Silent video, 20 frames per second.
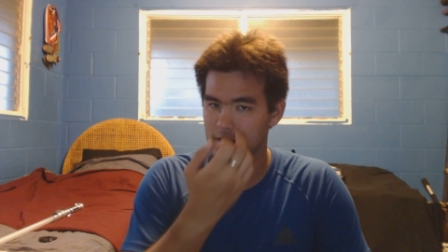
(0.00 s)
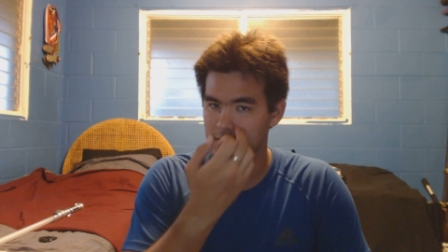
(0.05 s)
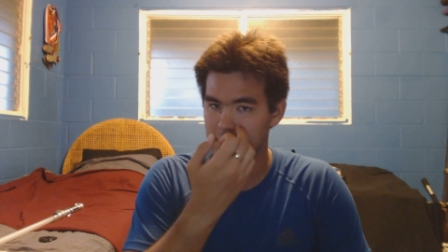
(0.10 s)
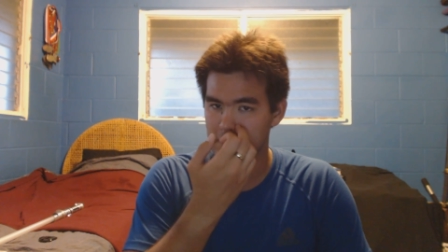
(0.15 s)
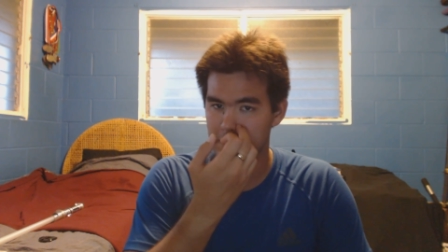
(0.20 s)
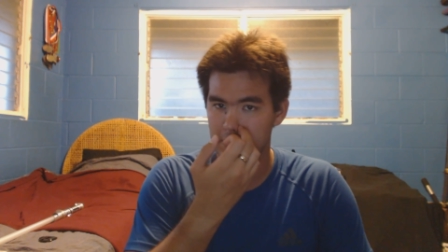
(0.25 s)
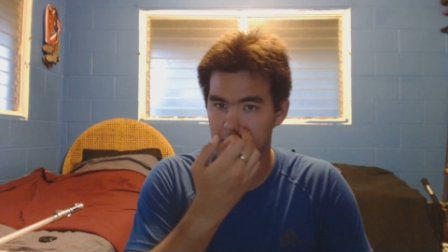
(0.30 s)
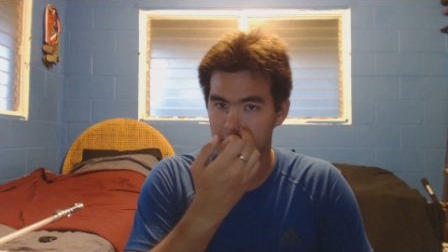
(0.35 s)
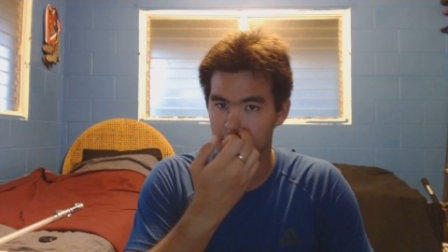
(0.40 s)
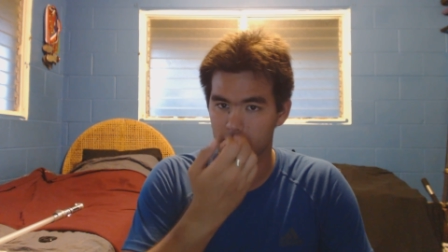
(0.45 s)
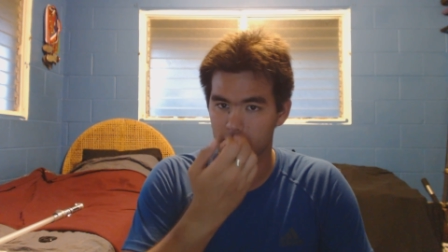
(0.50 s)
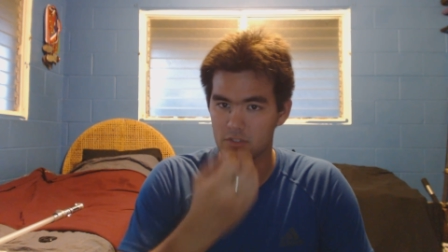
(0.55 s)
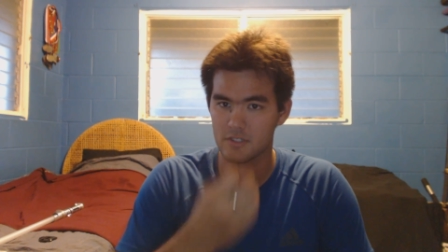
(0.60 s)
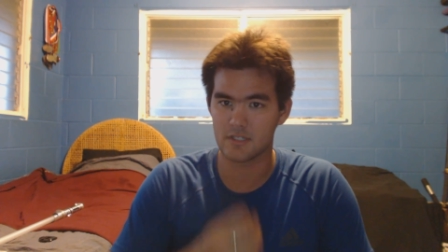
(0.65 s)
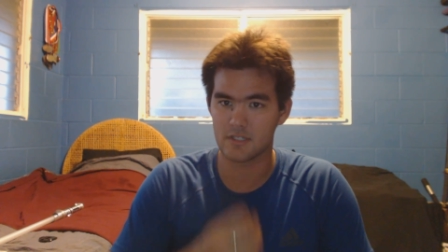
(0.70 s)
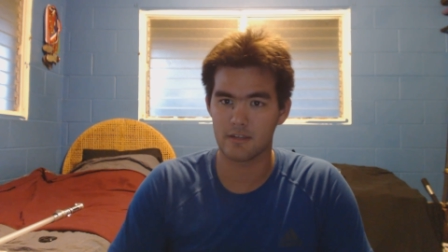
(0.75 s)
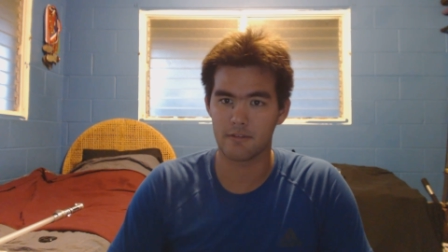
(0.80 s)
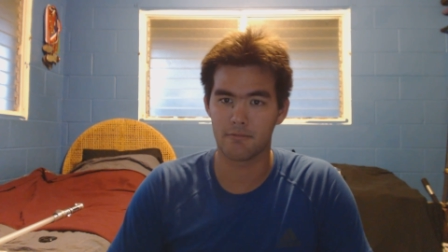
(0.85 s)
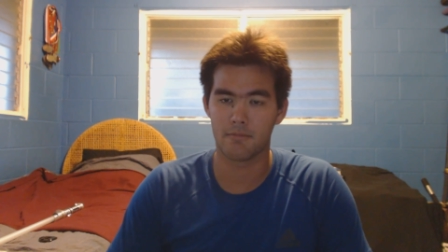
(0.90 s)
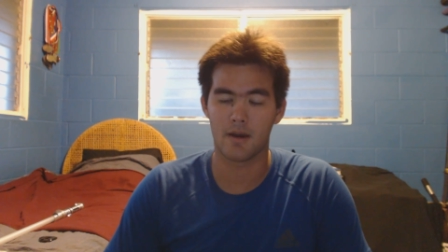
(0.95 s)
the
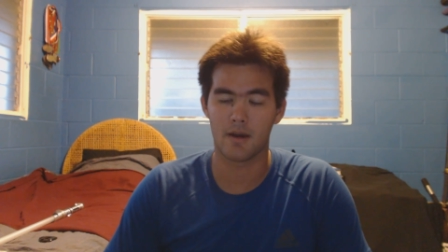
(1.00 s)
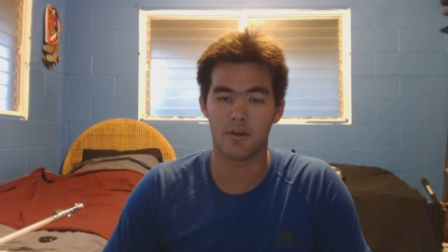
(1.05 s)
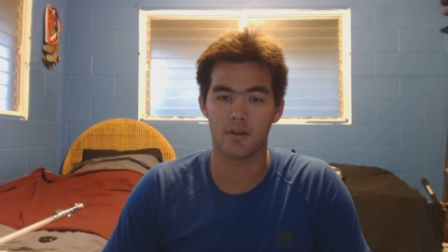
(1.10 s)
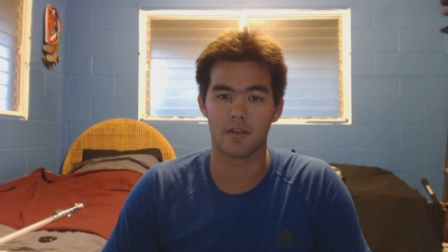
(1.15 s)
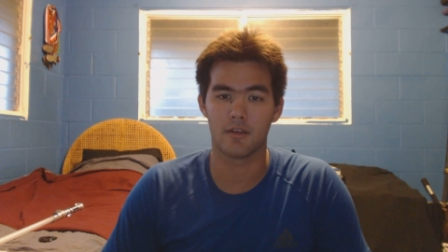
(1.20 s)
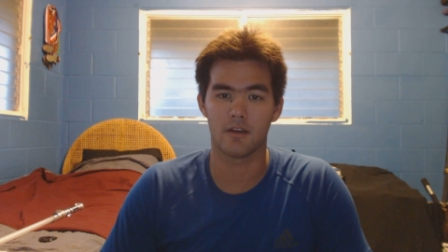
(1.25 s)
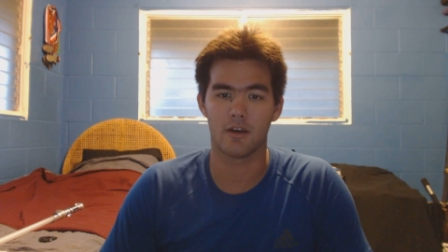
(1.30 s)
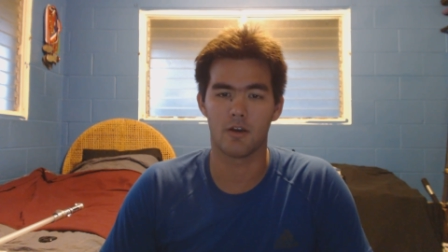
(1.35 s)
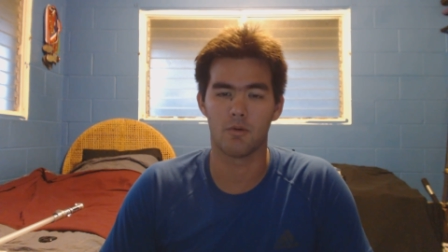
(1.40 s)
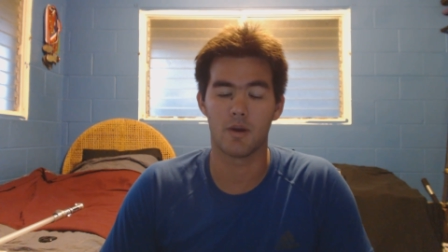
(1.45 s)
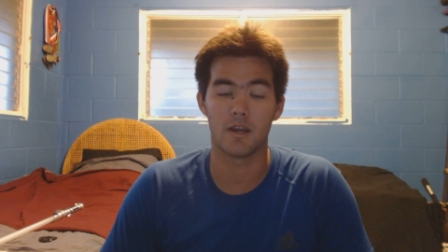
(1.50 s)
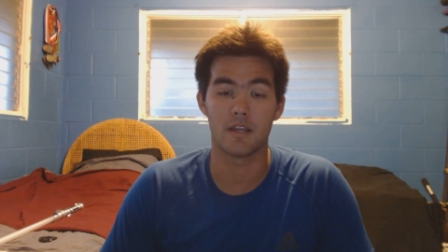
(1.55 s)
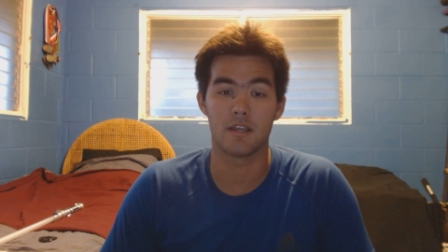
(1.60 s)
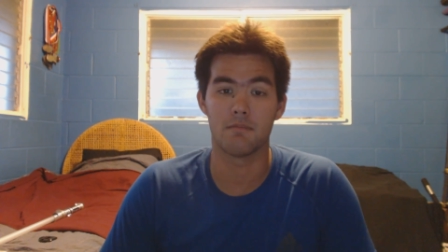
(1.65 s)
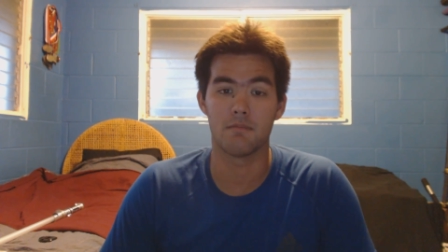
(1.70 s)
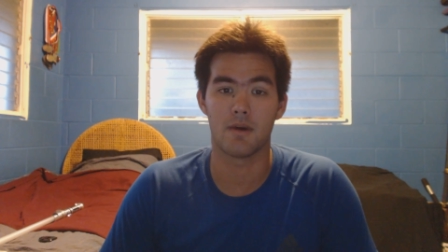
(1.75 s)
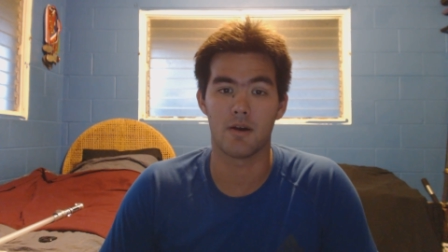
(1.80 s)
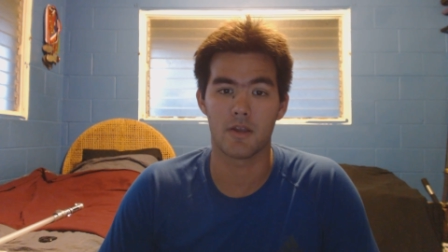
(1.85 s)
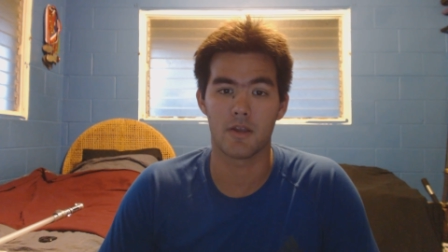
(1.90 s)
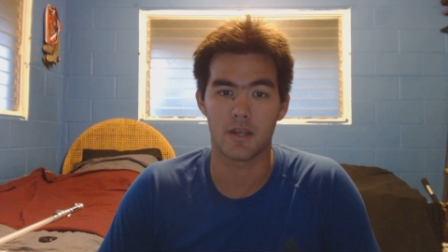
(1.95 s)
University of
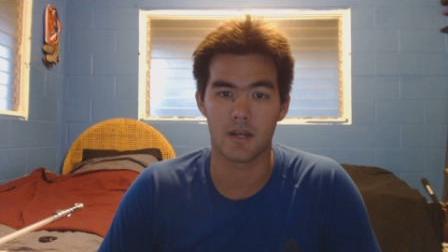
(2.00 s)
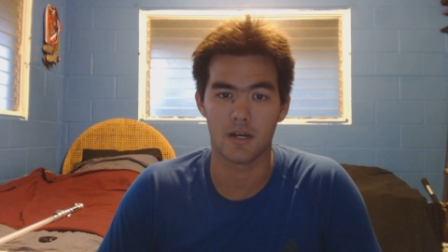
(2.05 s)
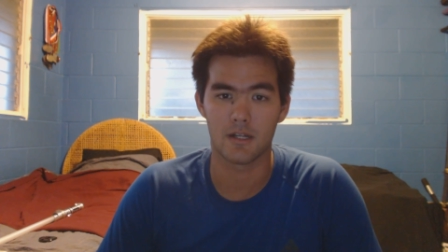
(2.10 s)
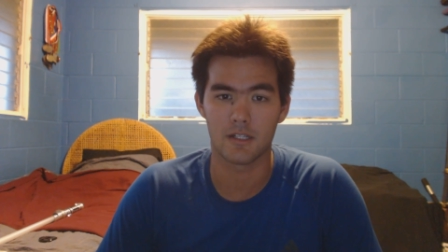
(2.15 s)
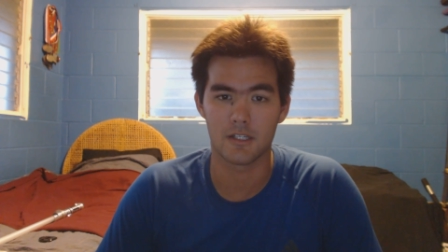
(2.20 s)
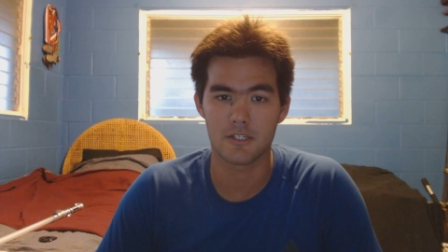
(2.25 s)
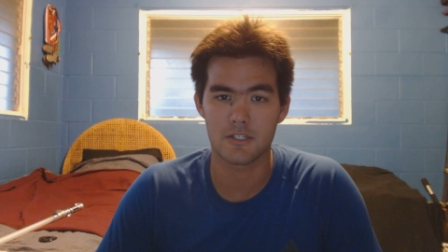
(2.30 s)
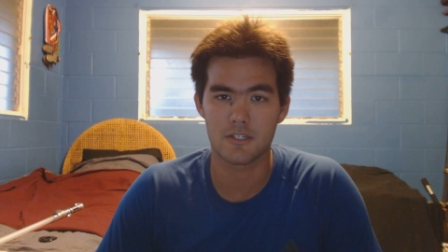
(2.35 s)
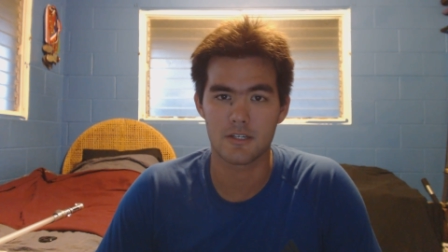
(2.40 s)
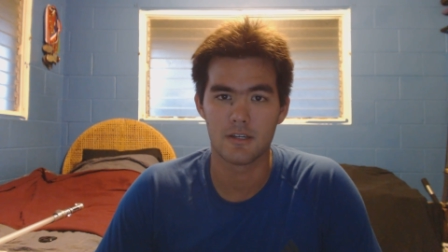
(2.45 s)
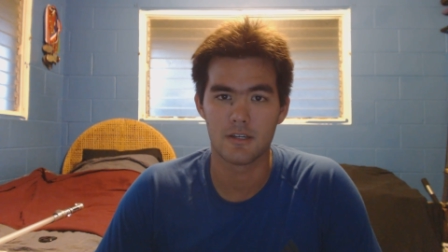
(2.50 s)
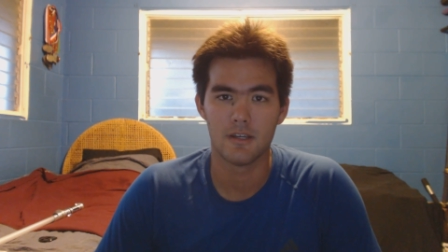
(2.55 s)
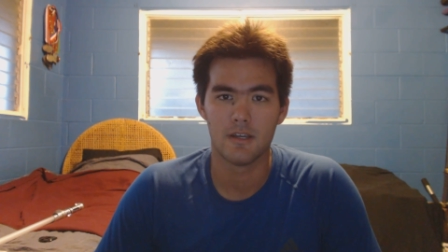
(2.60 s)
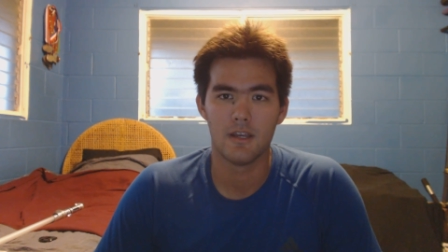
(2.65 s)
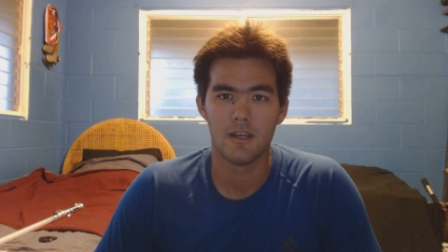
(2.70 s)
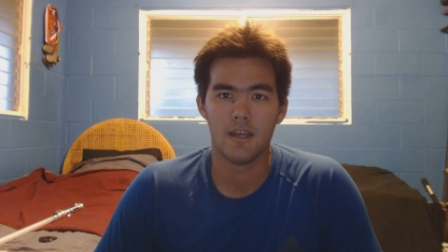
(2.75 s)
Hawaii Maui College.